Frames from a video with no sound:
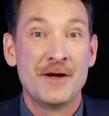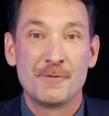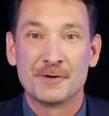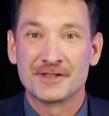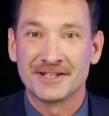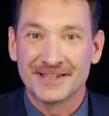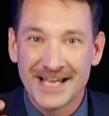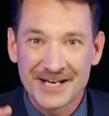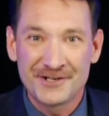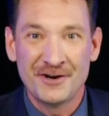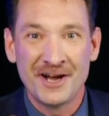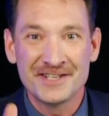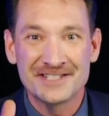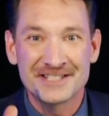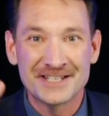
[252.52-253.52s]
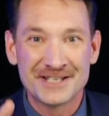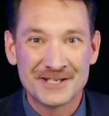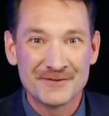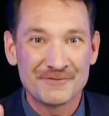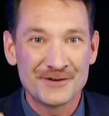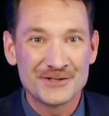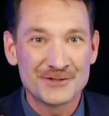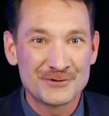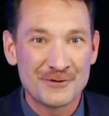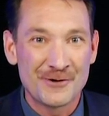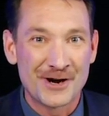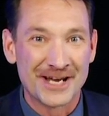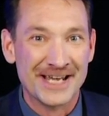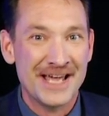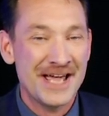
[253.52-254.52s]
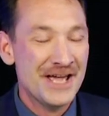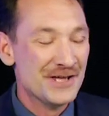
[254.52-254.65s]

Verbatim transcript: With electrons, it's a different story.